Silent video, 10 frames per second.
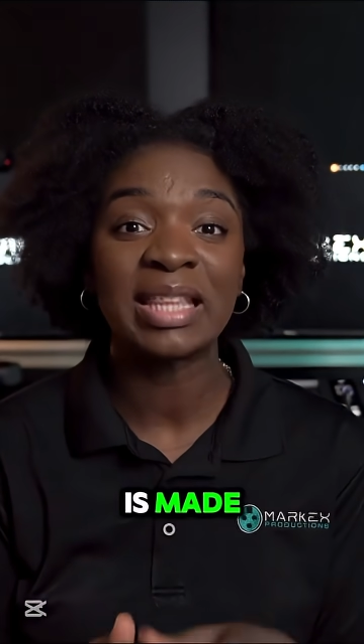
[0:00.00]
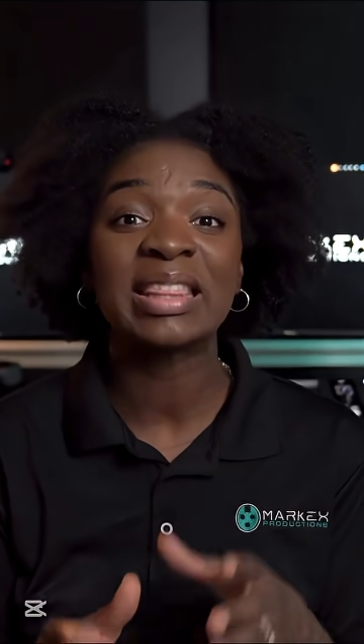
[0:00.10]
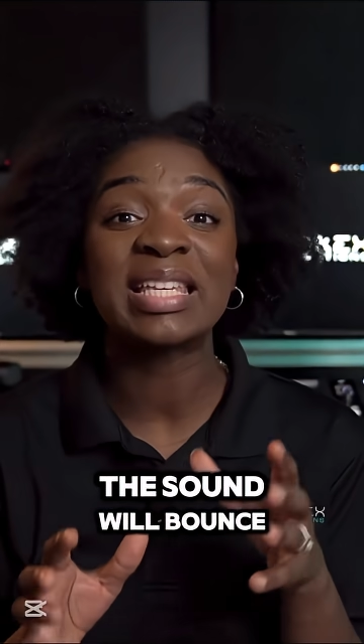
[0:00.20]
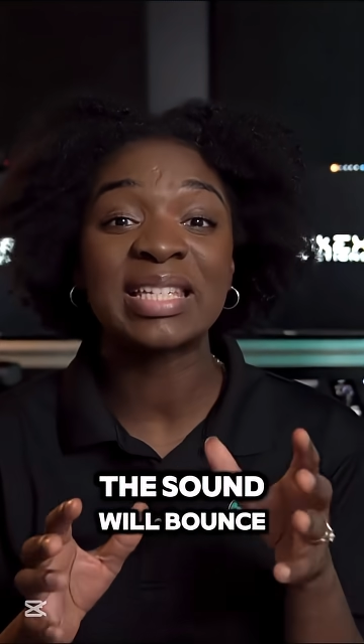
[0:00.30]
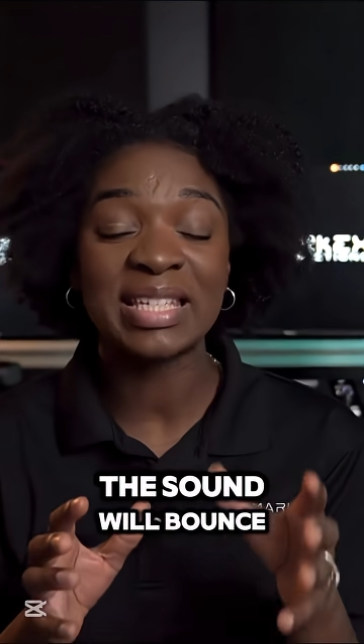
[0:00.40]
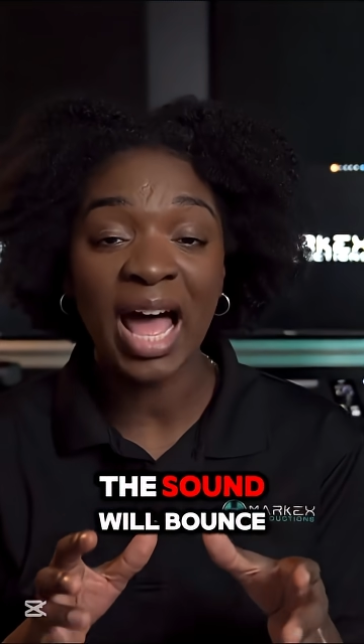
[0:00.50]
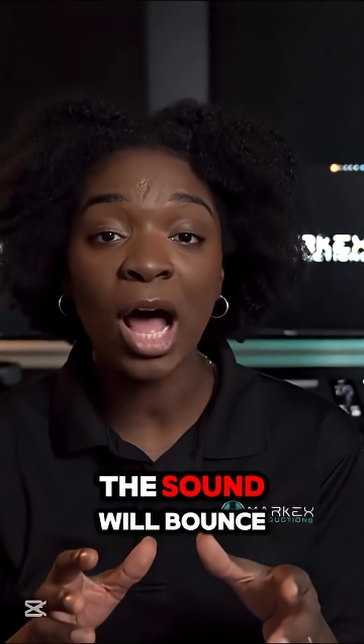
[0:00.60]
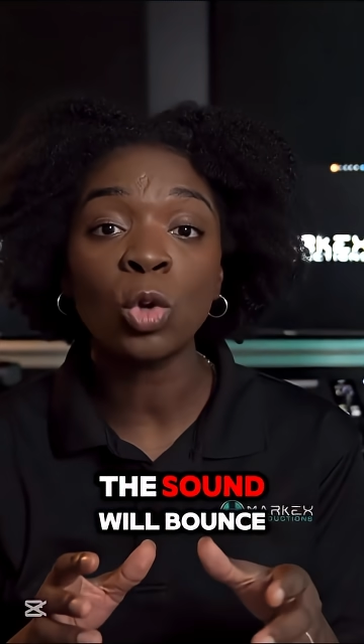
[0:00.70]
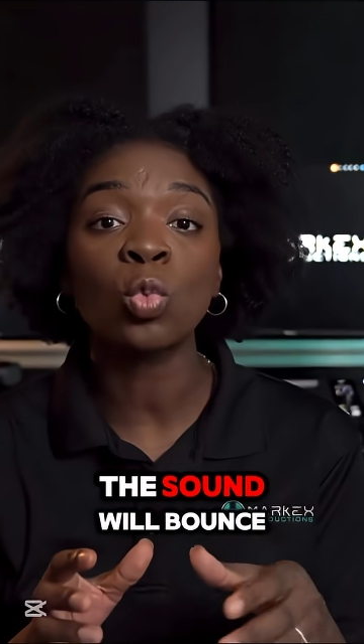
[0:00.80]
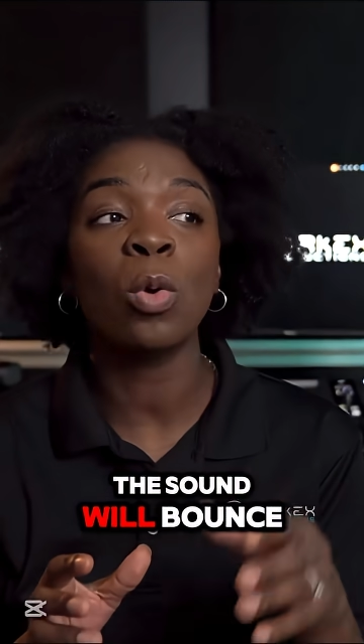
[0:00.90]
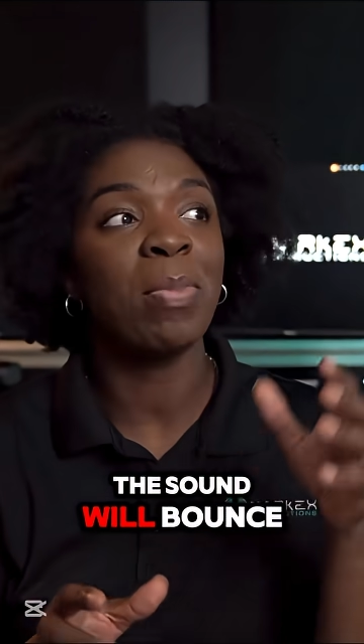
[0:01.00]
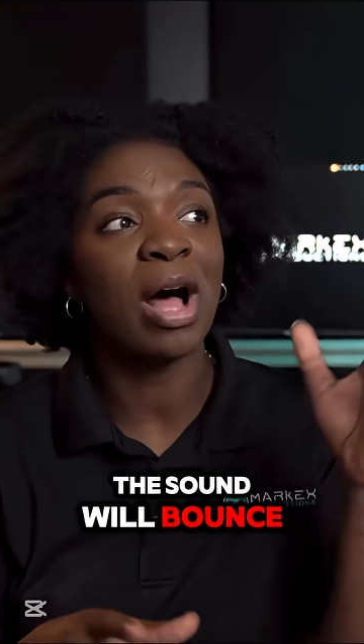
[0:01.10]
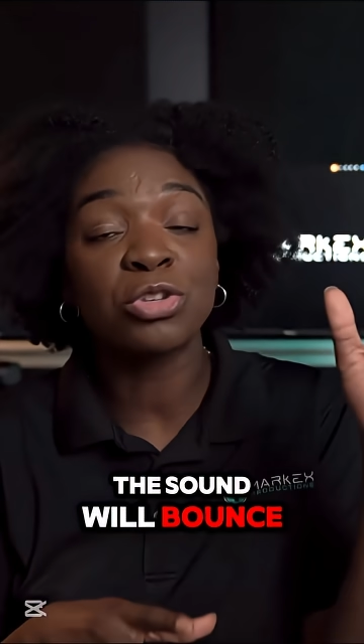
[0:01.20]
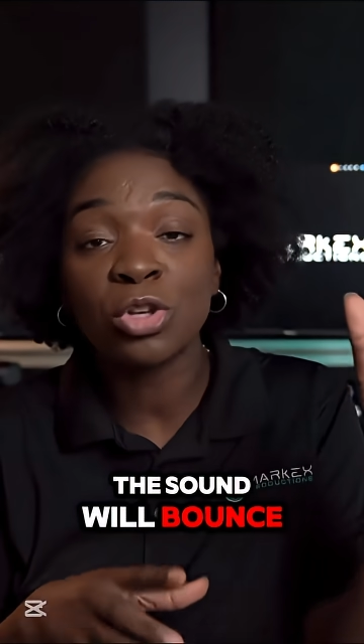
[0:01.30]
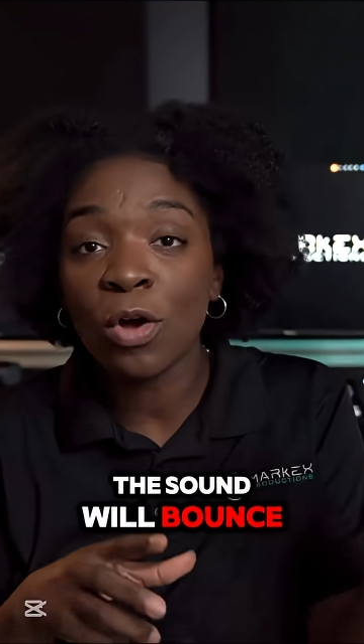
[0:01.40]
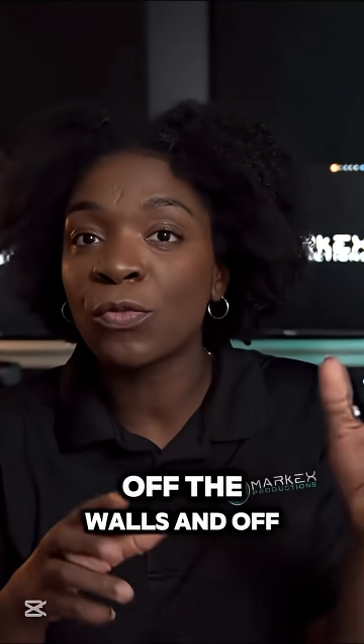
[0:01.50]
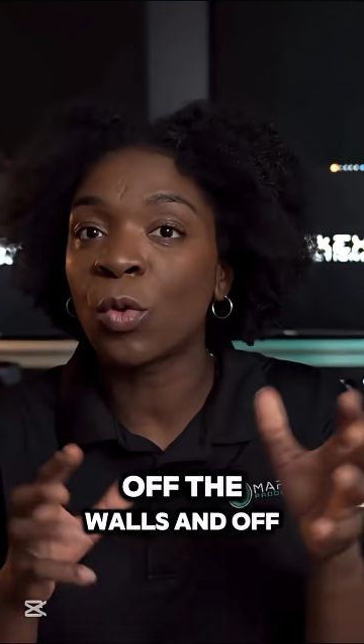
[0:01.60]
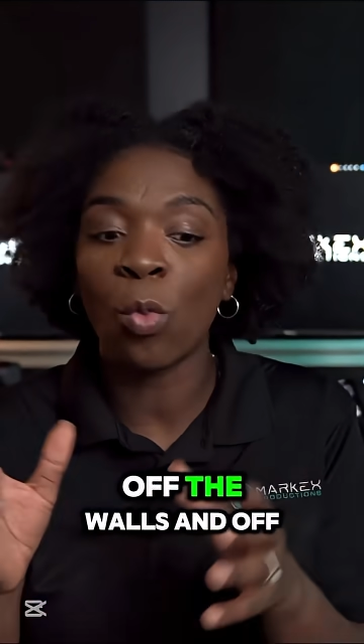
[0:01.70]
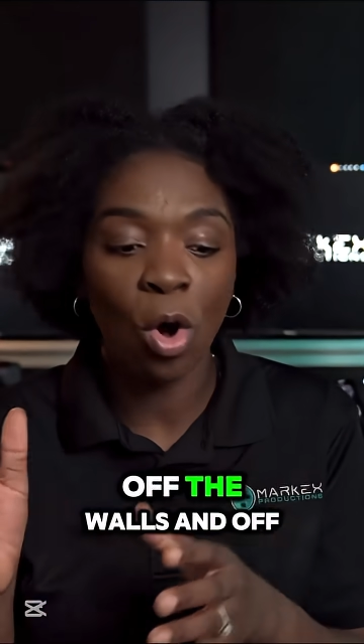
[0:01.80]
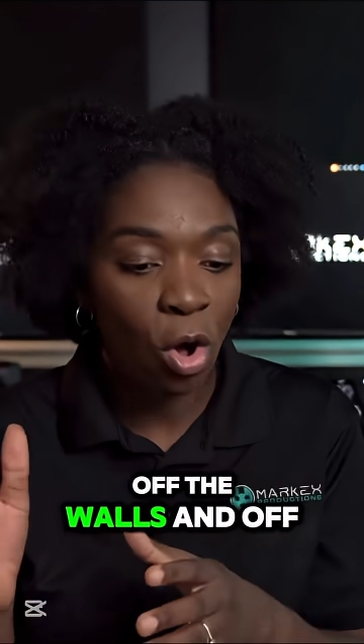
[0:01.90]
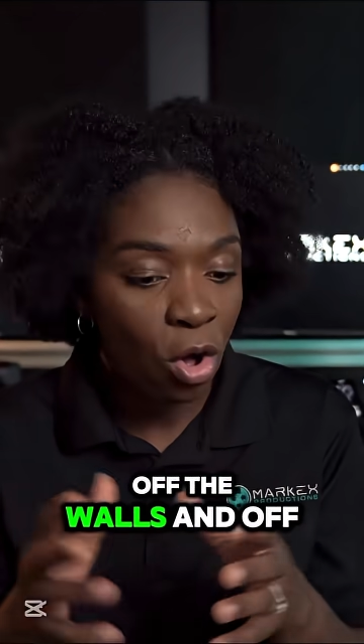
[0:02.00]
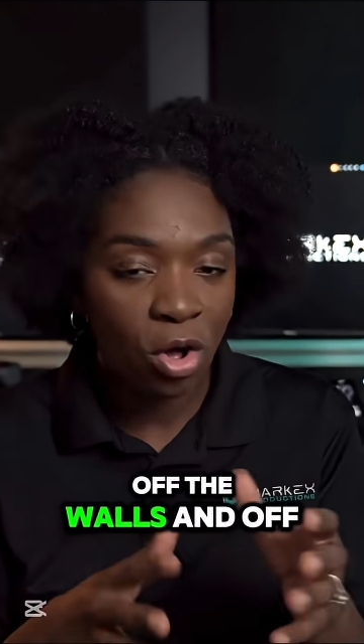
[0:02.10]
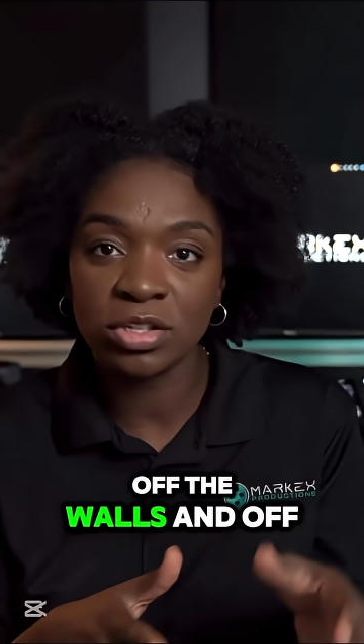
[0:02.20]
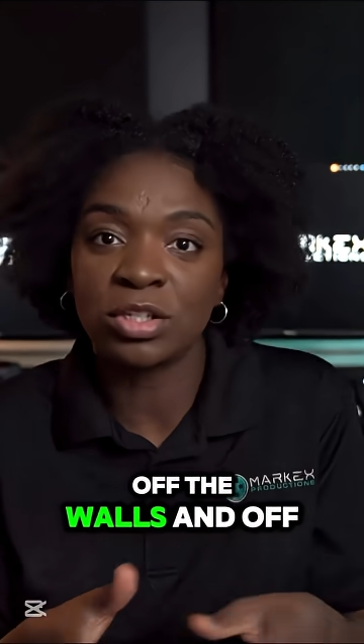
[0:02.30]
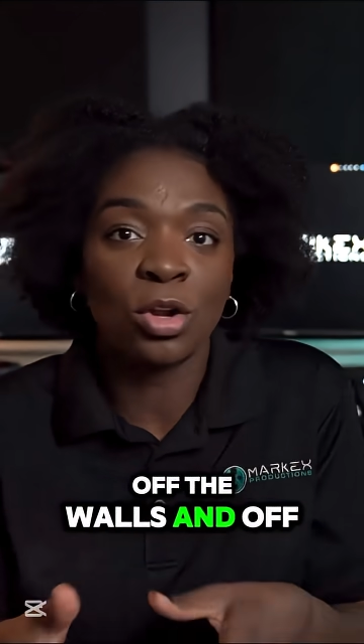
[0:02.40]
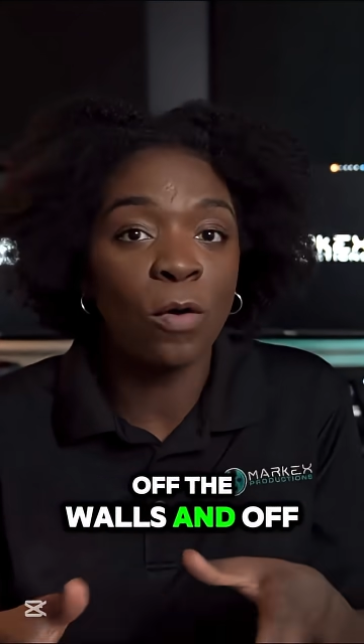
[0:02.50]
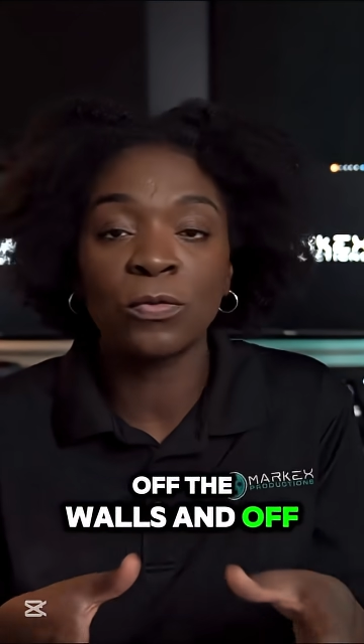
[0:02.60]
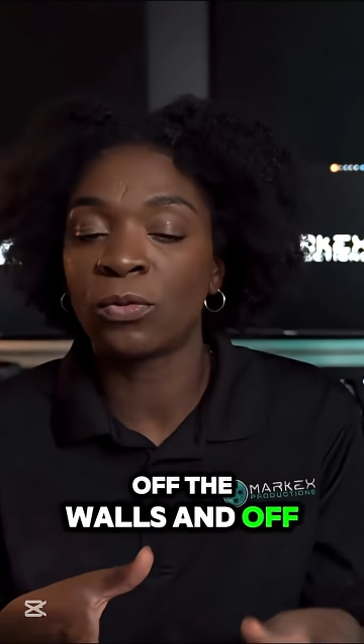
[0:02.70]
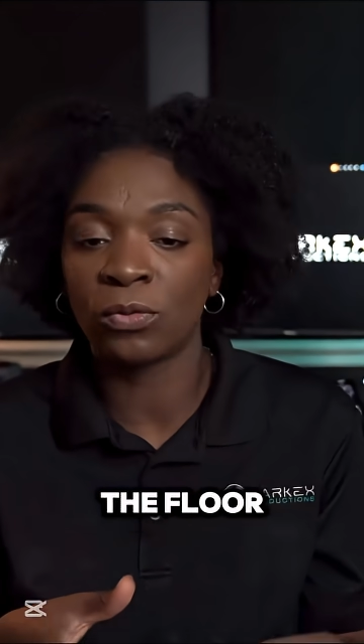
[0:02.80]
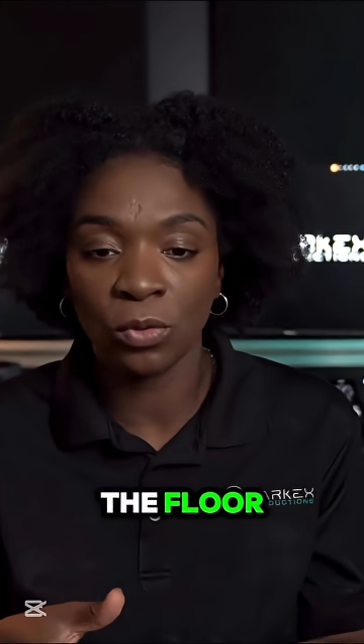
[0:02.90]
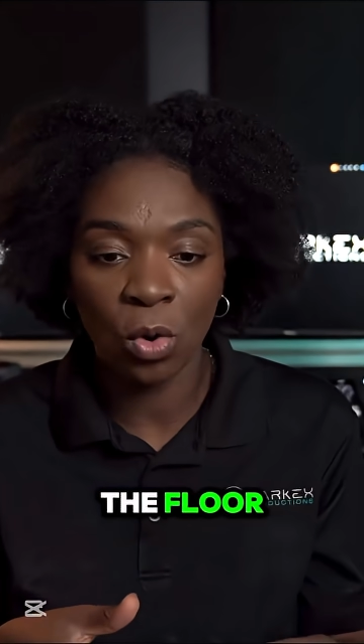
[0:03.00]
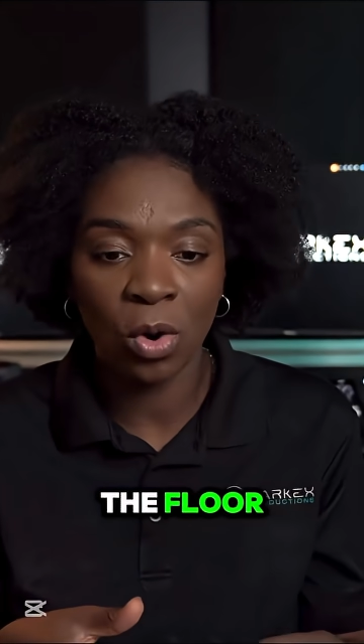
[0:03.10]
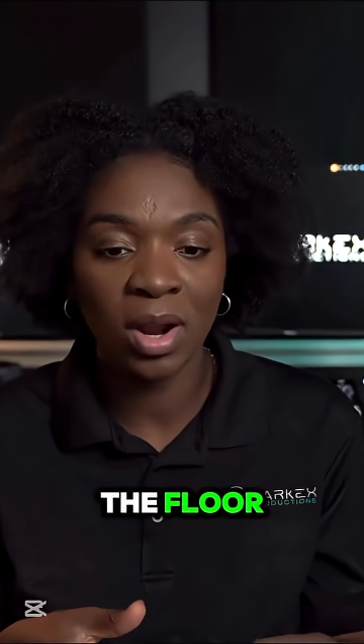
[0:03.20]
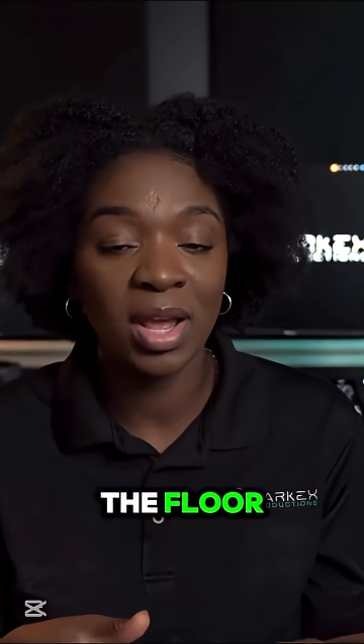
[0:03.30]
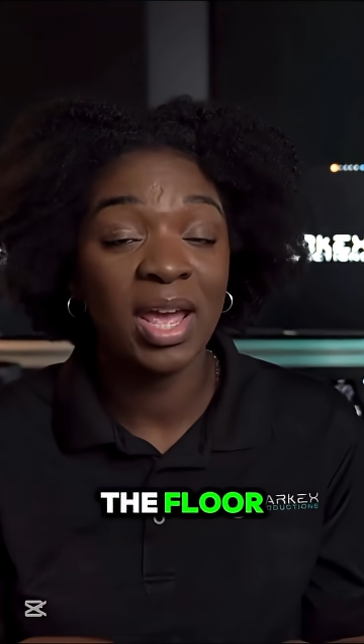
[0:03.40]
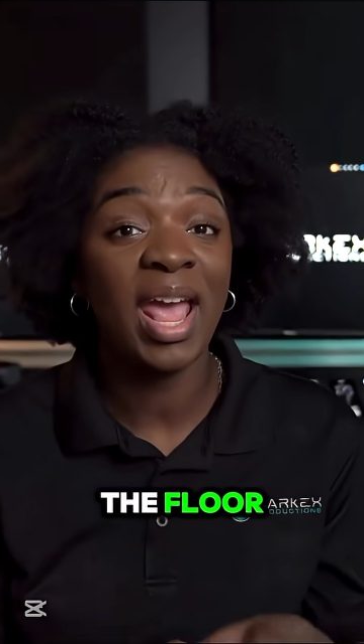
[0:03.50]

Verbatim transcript: the sound will bounce off the walls and off the floor